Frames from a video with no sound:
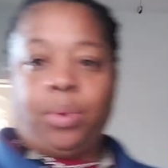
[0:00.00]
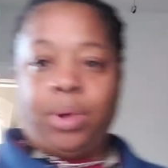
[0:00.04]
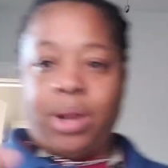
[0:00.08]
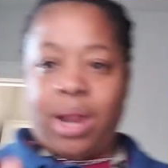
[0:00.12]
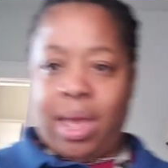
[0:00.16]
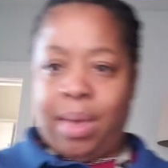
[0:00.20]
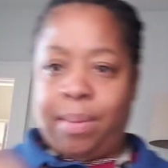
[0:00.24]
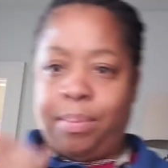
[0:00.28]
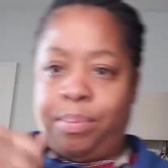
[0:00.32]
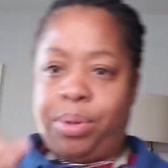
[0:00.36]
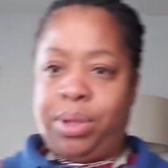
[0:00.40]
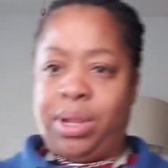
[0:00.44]
when
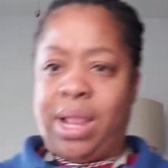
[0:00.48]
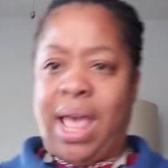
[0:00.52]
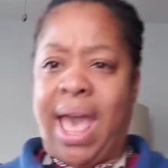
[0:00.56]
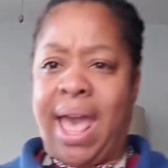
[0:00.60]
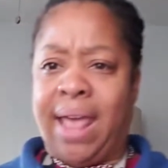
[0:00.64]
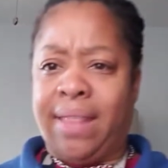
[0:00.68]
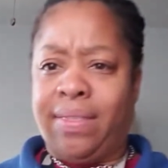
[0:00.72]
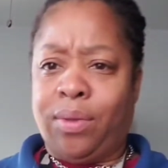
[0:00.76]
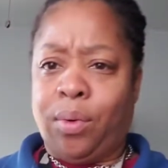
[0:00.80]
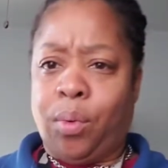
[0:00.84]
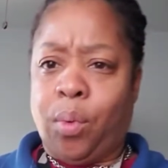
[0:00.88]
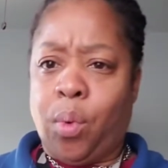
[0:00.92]
I put
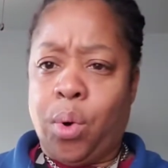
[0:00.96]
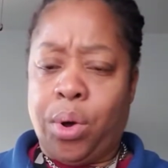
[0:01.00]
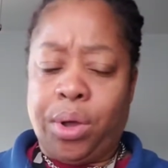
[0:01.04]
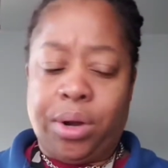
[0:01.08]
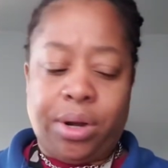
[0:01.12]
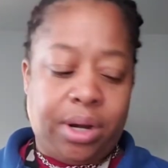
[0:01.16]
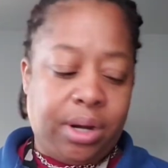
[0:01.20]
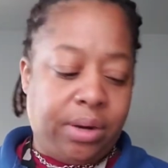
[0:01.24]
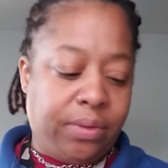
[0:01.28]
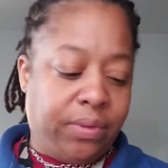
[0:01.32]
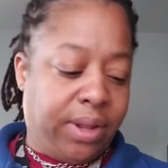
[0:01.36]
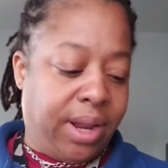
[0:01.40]
add the
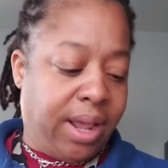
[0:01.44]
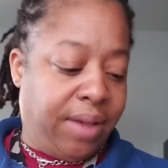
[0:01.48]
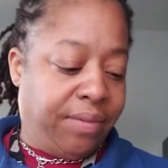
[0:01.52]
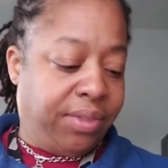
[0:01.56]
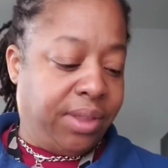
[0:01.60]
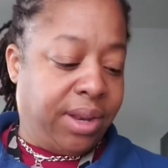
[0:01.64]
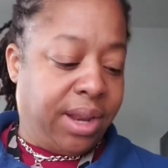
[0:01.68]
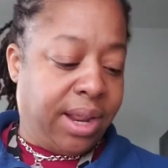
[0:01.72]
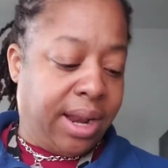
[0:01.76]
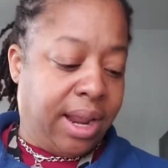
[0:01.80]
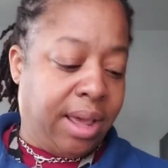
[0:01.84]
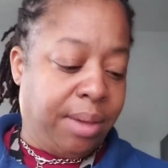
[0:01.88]
water, then
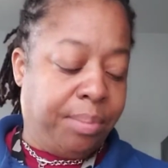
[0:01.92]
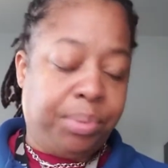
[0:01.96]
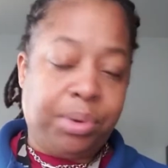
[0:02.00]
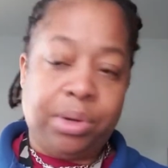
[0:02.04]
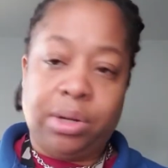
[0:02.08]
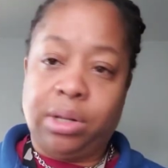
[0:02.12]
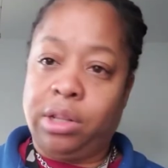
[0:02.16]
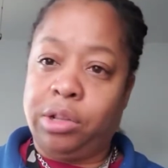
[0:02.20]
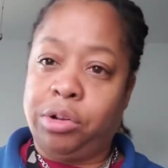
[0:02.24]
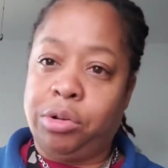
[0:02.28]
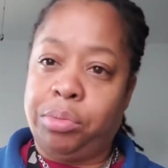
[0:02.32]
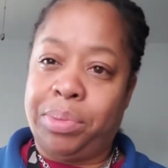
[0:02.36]
after that I put
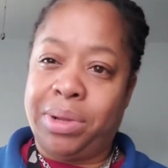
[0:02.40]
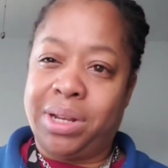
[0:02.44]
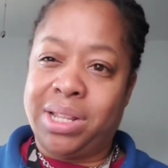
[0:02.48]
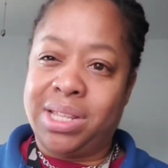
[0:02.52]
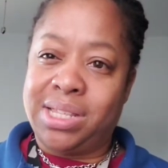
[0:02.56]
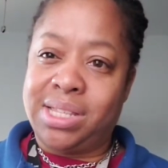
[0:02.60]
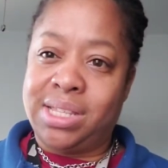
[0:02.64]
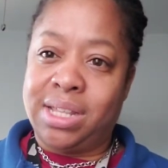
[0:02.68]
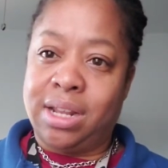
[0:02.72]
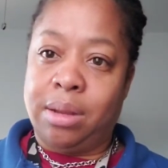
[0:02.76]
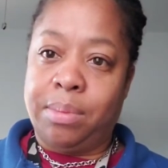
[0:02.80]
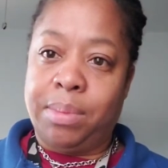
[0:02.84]
a little bit of
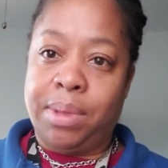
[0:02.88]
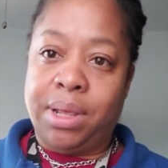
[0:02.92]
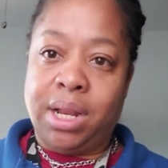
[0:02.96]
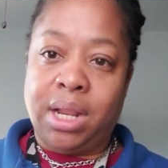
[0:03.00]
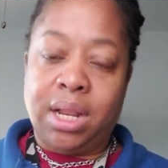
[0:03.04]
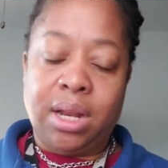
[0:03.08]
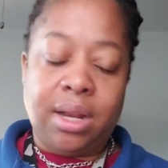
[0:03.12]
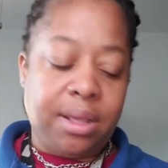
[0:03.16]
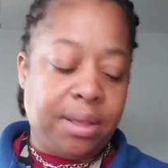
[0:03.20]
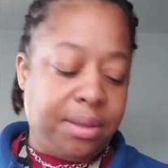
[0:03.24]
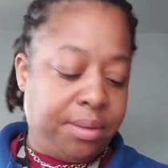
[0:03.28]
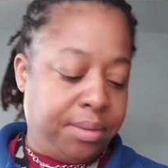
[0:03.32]
cinnamon
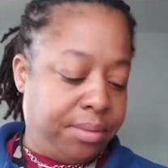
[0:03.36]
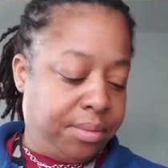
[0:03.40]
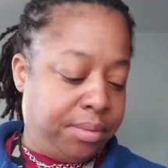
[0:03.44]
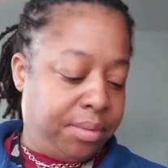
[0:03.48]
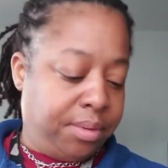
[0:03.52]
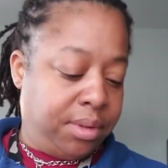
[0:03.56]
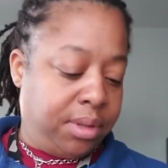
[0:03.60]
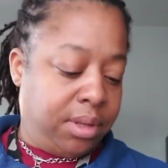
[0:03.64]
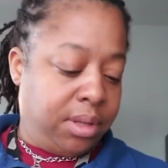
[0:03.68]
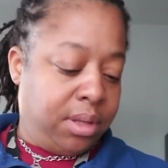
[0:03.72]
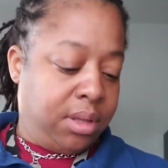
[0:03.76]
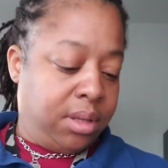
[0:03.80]
in it.
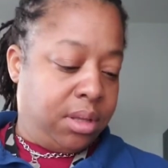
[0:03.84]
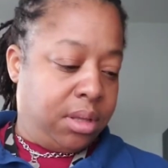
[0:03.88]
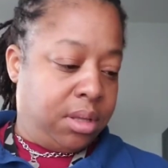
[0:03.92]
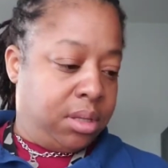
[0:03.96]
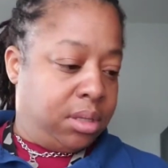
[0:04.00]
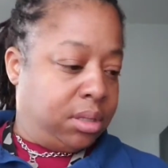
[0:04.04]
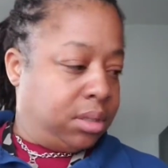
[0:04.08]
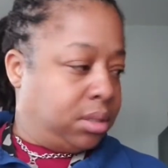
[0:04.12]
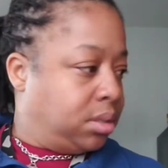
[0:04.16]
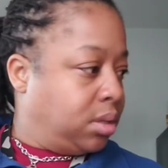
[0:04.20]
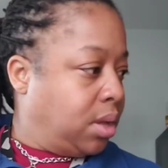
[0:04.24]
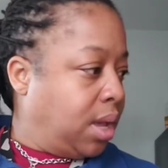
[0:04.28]

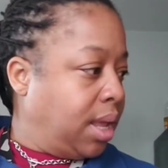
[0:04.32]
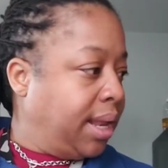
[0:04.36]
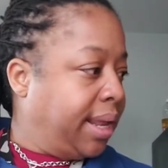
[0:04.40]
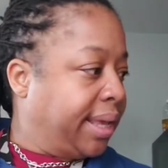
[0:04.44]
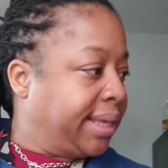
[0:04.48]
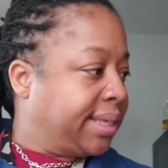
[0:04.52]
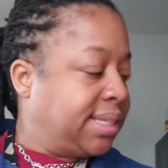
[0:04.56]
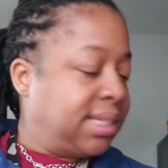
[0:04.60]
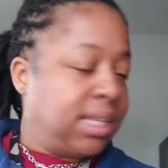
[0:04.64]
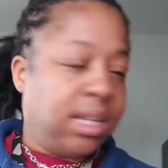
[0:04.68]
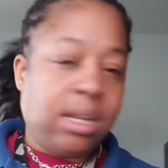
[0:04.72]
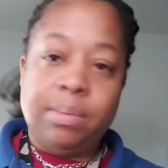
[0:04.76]
So I like
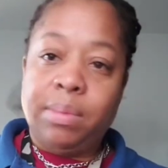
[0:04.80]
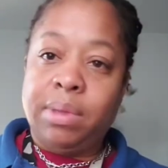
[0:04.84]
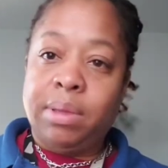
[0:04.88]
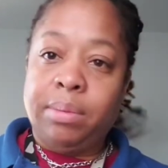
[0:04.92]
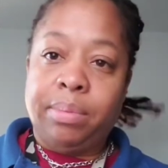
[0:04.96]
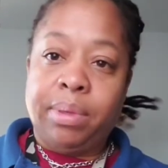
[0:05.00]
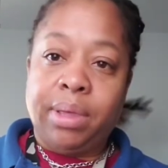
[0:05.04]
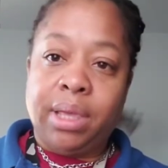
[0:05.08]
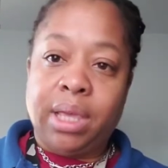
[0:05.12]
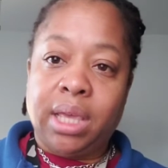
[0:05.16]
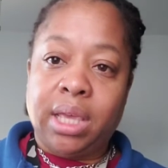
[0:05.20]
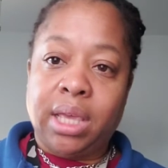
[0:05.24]
cinnamon
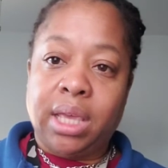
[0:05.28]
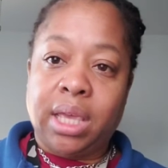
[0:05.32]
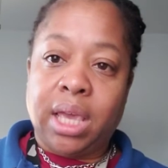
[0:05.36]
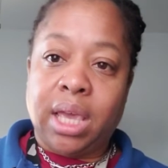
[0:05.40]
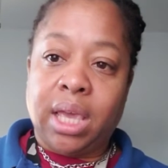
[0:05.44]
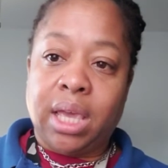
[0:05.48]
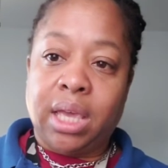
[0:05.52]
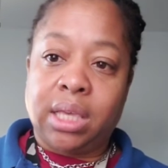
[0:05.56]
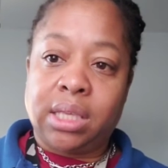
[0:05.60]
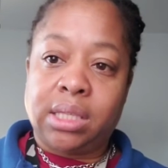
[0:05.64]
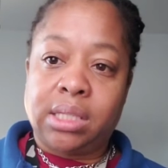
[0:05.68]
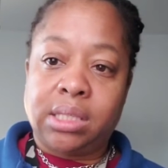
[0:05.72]

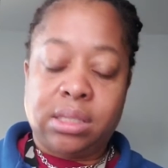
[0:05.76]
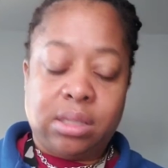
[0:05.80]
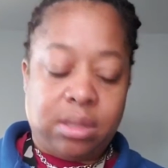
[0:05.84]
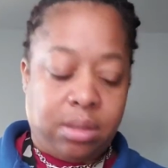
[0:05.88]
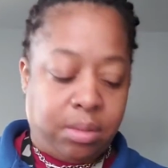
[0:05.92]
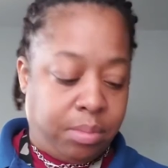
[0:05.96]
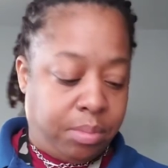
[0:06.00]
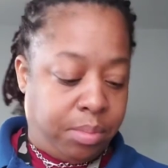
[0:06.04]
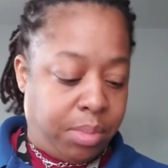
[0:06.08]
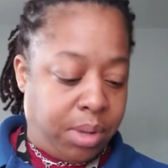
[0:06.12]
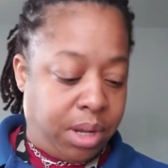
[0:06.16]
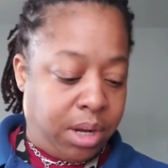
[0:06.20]

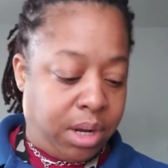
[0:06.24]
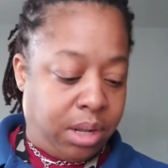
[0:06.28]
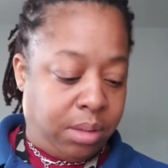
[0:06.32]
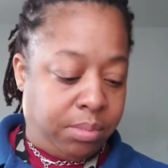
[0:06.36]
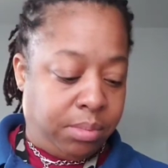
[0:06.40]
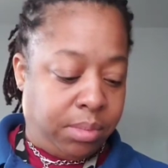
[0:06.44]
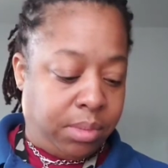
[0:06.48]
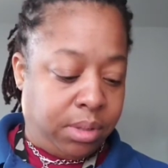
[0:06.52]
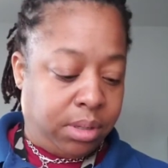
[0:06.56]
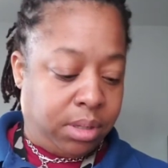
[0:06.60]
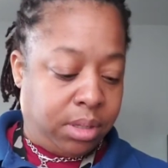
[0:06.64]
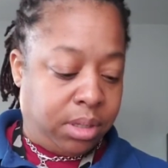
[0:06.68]
pancakes. But um,
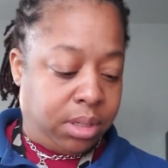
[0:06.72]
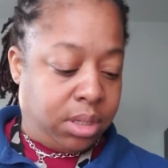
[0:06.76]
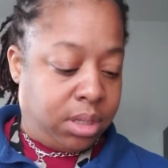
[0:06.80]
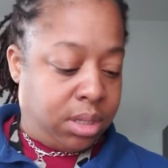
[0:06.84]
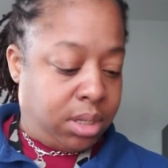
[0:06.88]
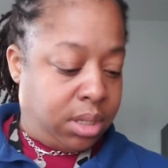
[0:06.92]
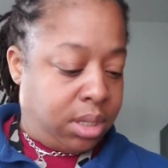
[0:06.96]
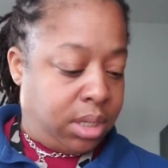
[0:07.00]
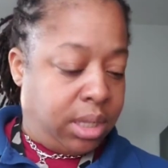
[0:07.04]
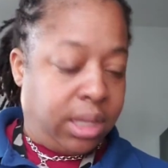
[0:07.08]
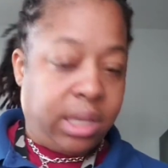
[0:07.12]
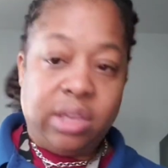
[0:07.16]

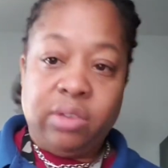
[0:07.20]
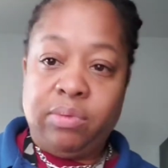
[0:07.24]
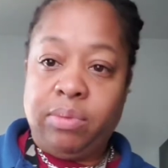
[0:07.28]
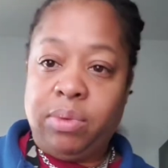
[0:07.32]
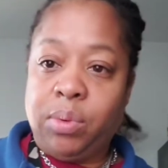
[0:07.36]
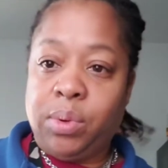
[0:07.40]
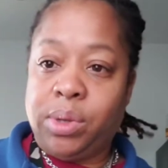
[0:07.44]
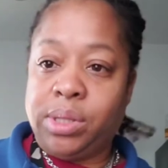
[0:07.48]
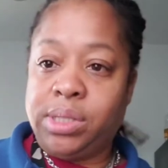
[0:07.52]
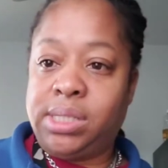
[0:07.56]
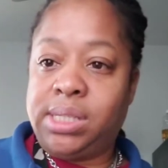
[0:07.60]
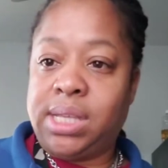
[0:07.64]
give me
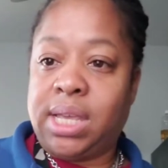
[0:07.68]
one